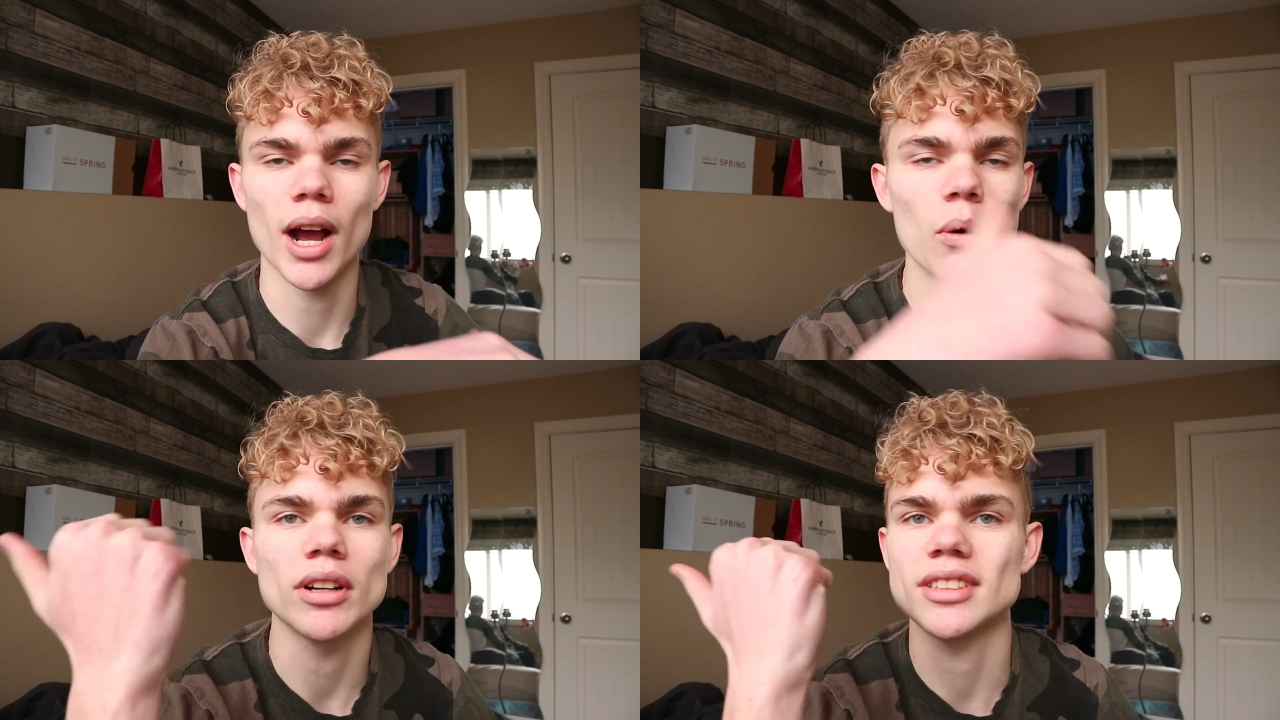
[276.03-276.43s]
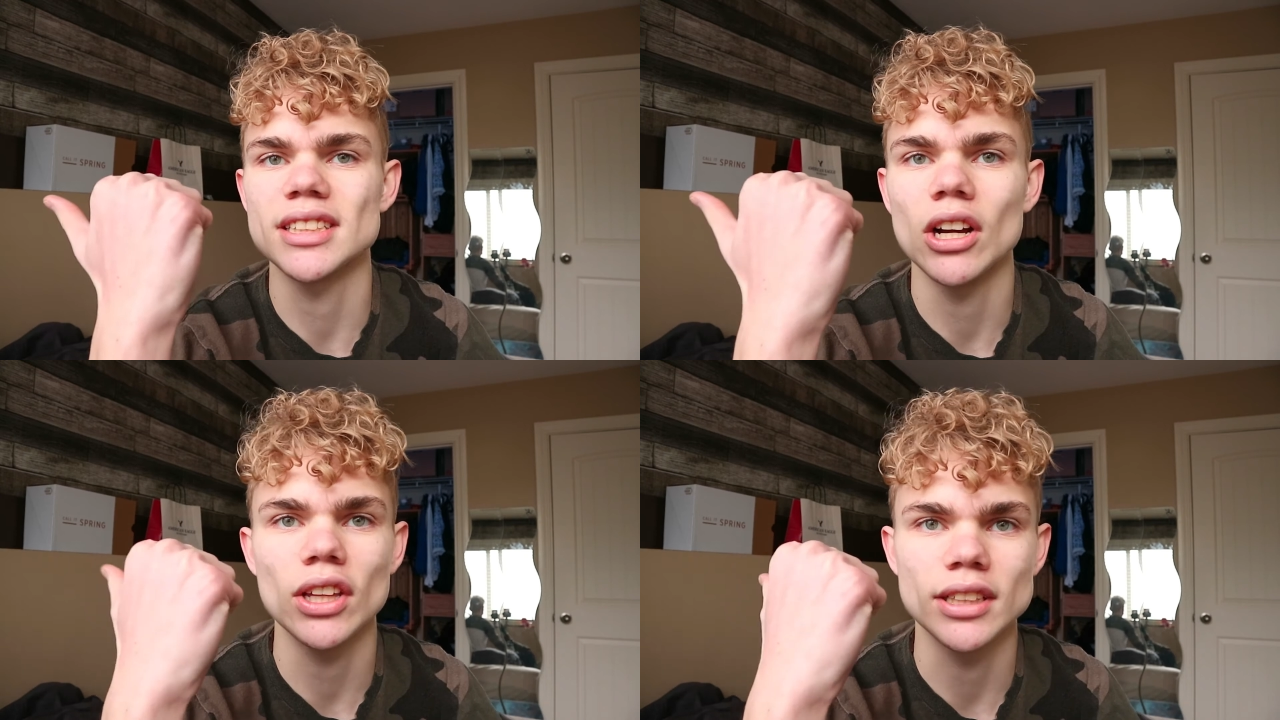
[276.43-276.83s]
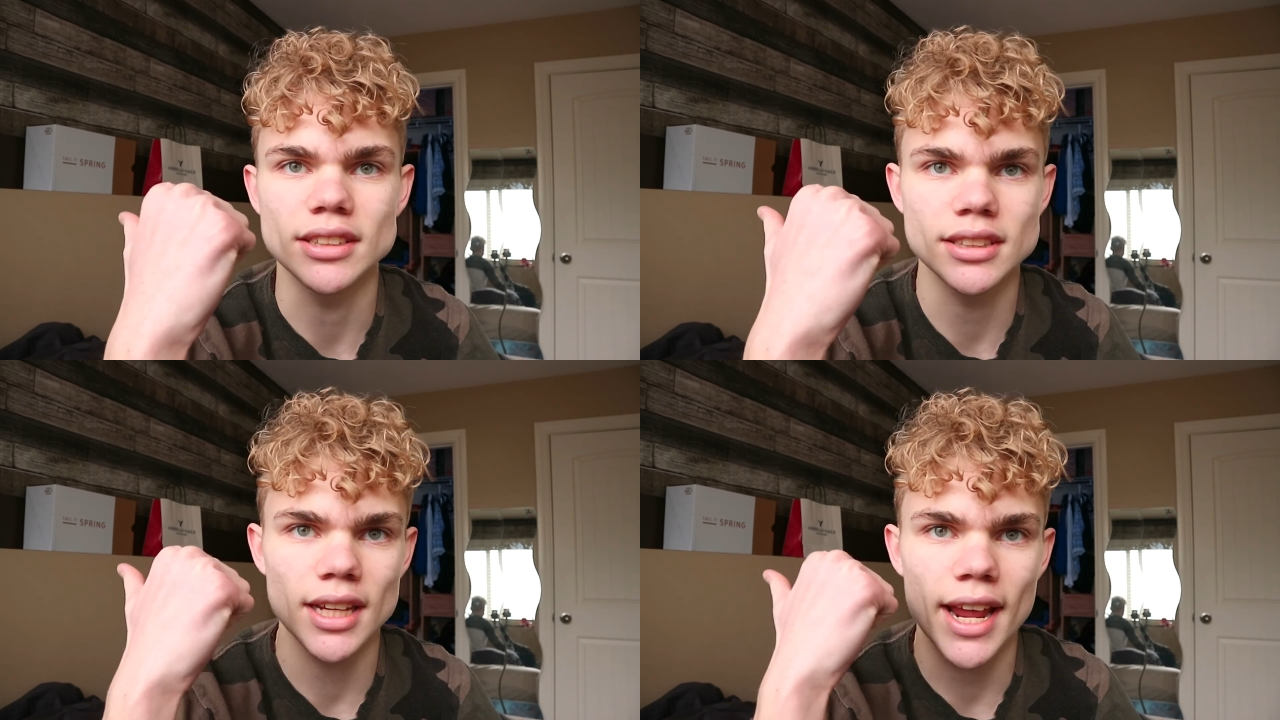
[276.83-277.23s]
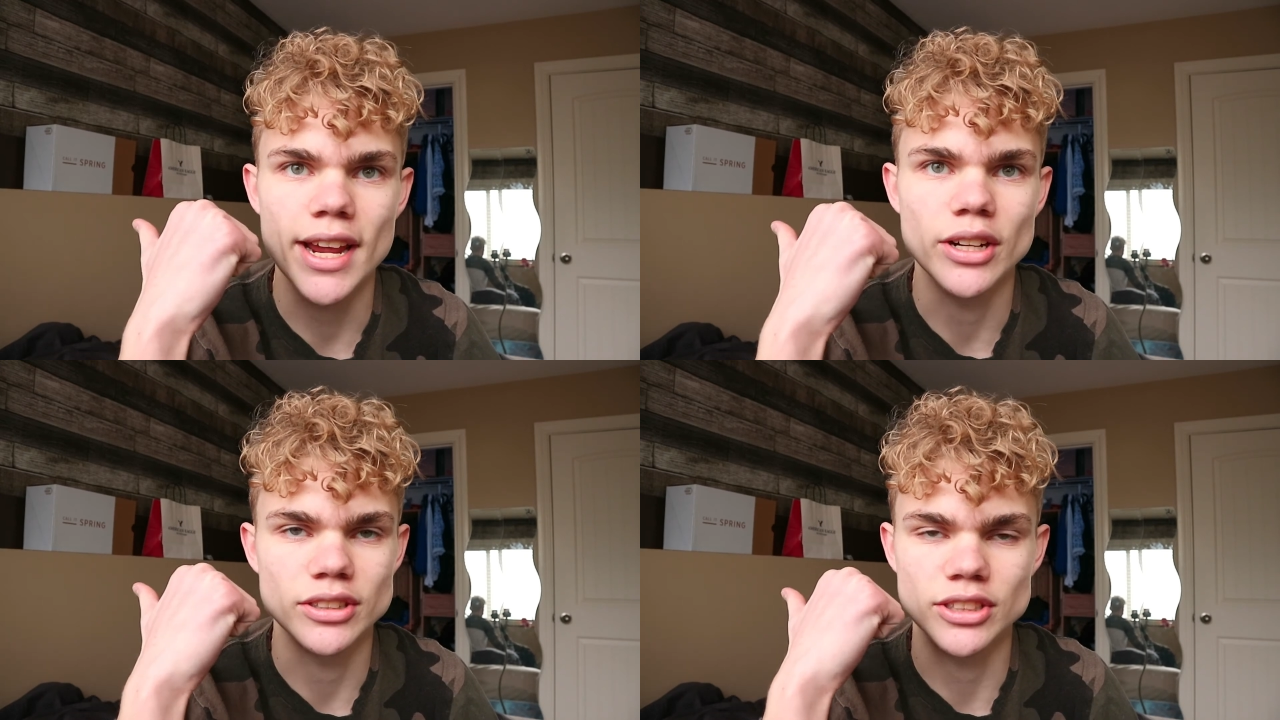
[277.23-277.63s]
I want to see all these
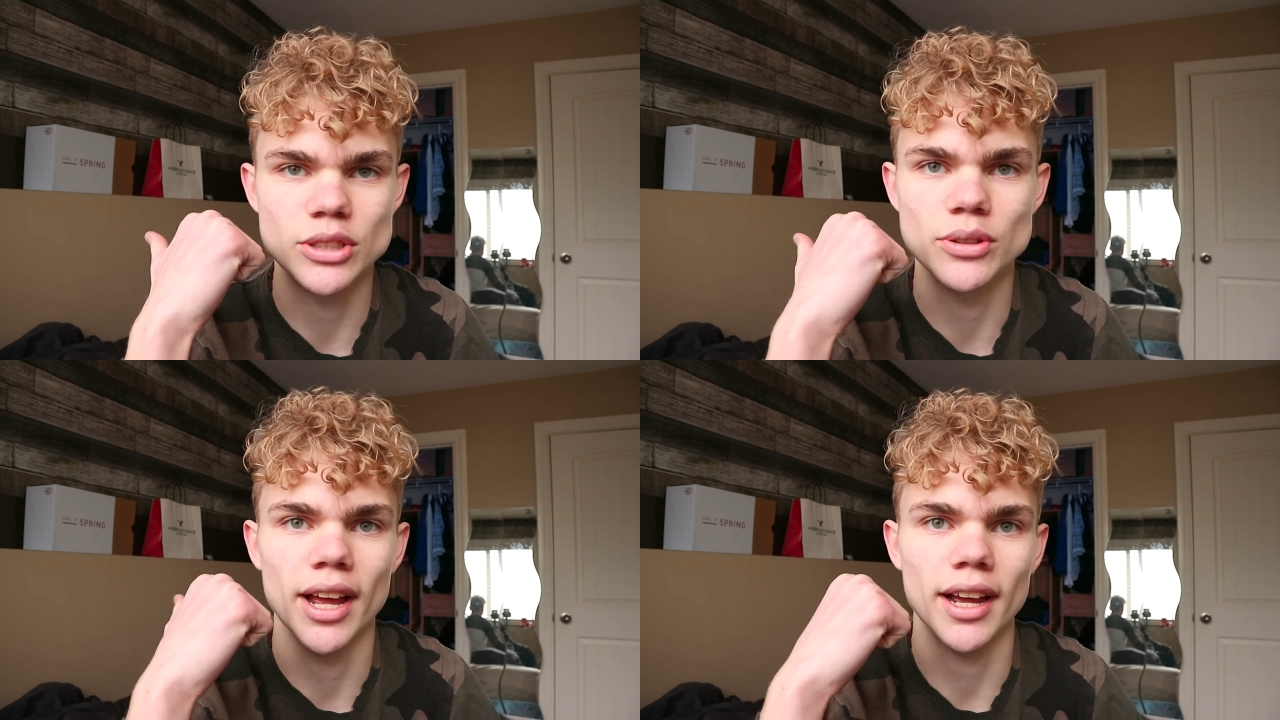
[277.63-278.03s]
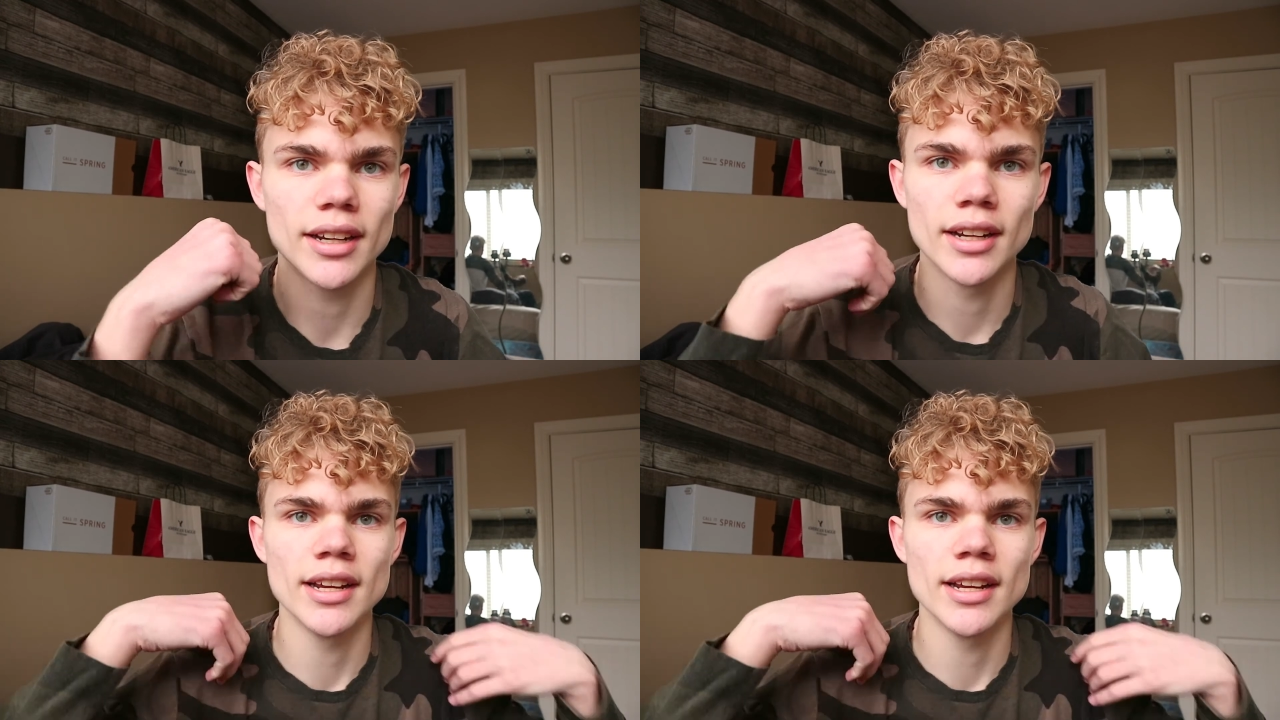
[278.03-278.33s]
haters do that.